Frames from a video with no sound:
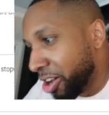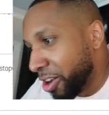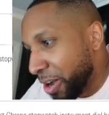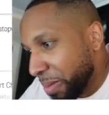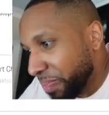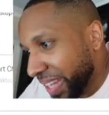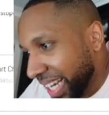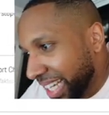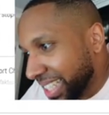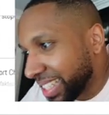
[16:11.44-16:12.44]
um,
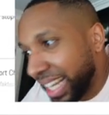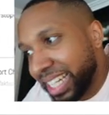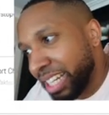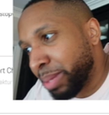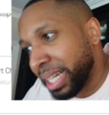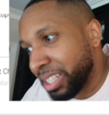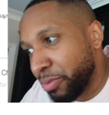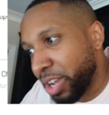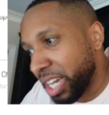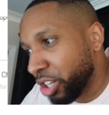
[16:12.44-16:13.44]
side airbags
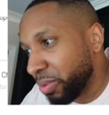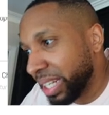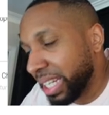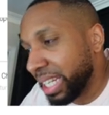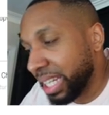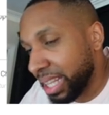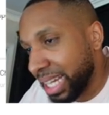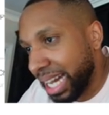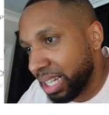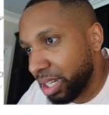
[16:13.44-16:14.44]
in rear don't really need
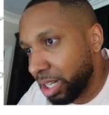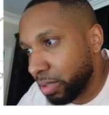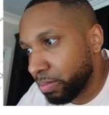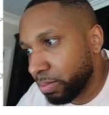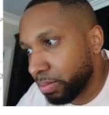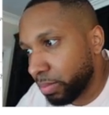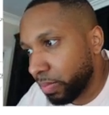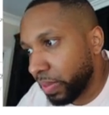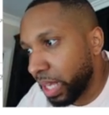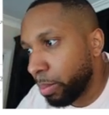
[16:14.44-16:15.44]
that. Um,
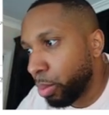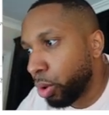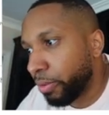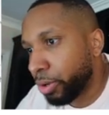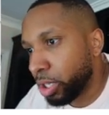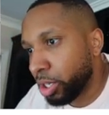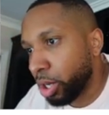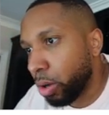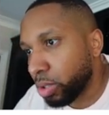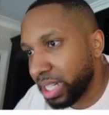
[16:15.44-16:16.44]
they're more for
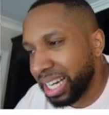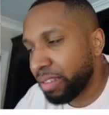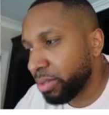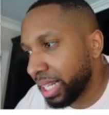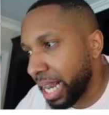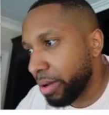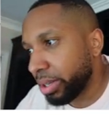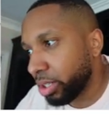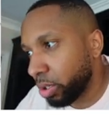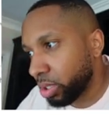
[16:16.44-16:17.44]
adults, and I never really carry
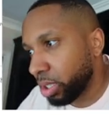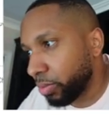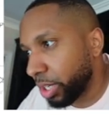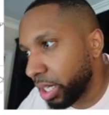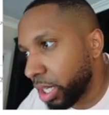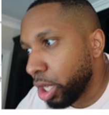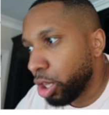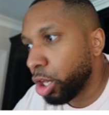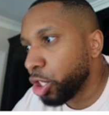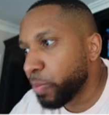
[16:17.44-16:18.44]
adults in the rear.
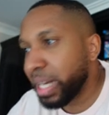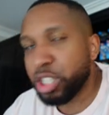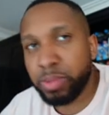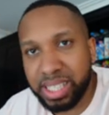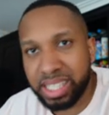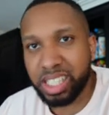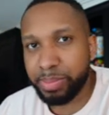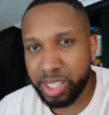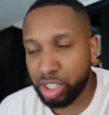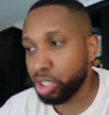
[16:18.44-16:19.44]
Loads management
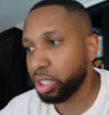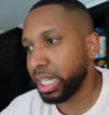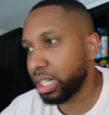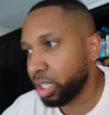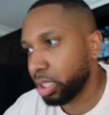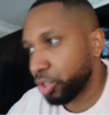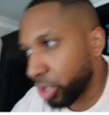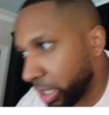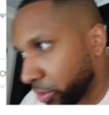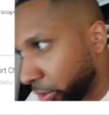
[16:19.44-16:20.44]
system doesn't look that good,
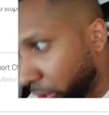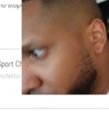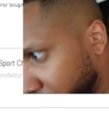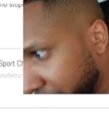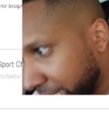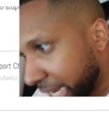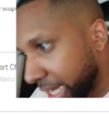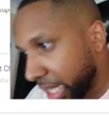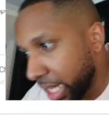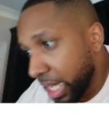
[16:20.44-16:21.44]
so I'm not optioning
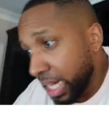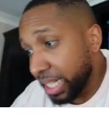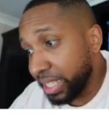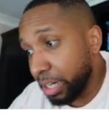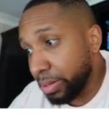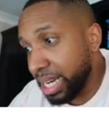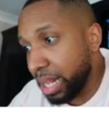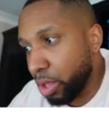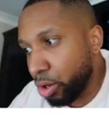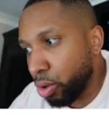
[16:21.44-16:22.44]
that. Interior
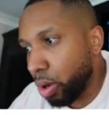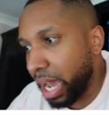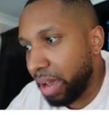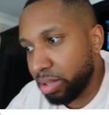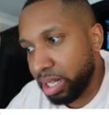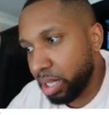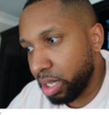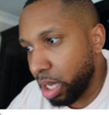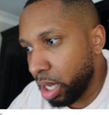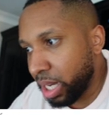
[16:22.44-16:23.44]
leather, not having
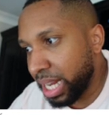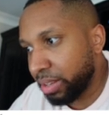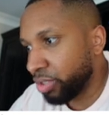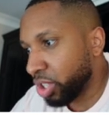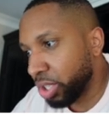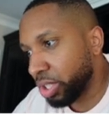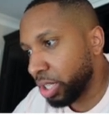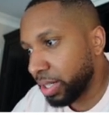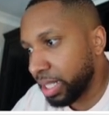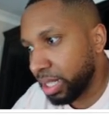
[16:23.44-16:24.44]
uh, leather interiors, so
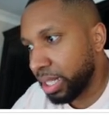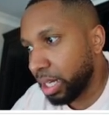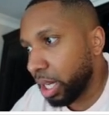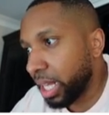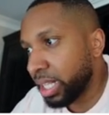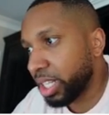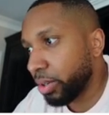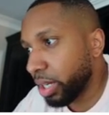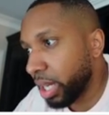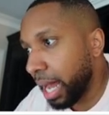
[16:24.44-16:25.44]
don't need it.
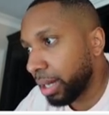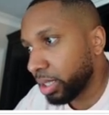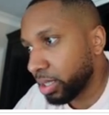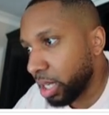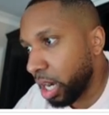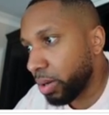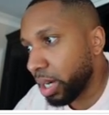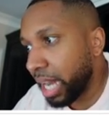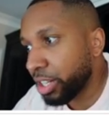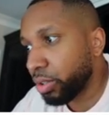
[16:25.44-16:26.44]
Interior
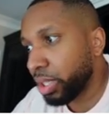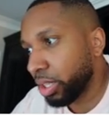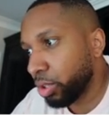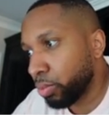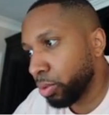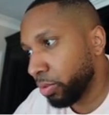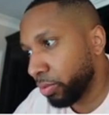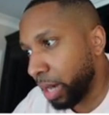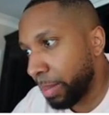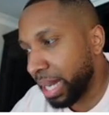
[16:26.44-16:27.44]
Alcantara, I don't need the roof
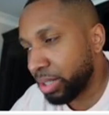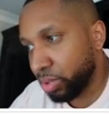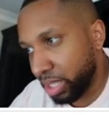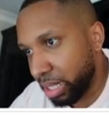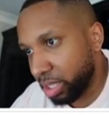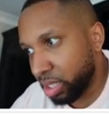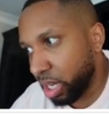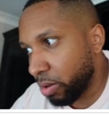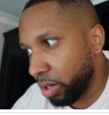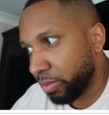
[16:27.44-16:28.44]
grab handles in
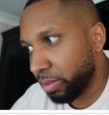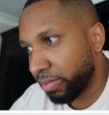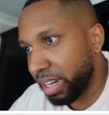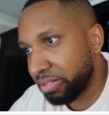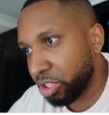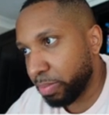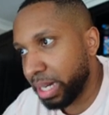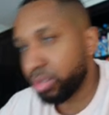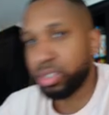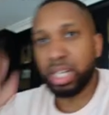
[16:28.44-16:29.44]
Alcantara for 500 pounds.